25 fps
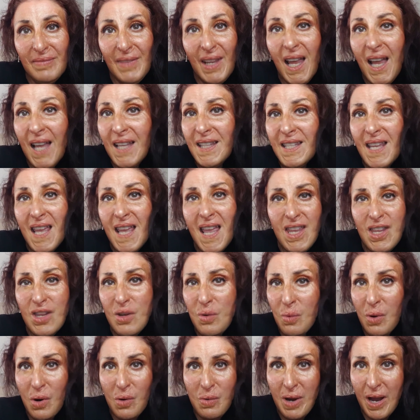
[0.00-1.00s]
And yeah, you
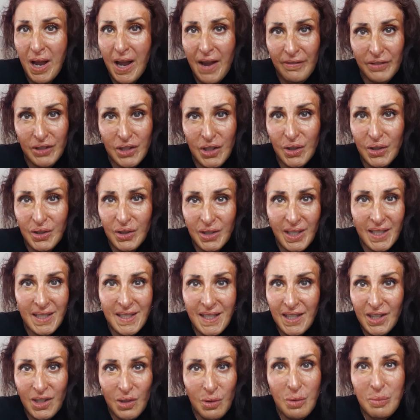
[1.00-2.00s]
will have down days,
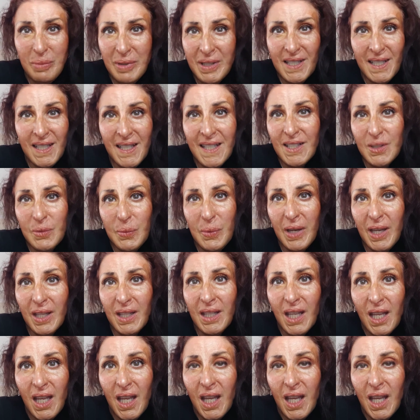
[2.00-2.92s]
and there will be days when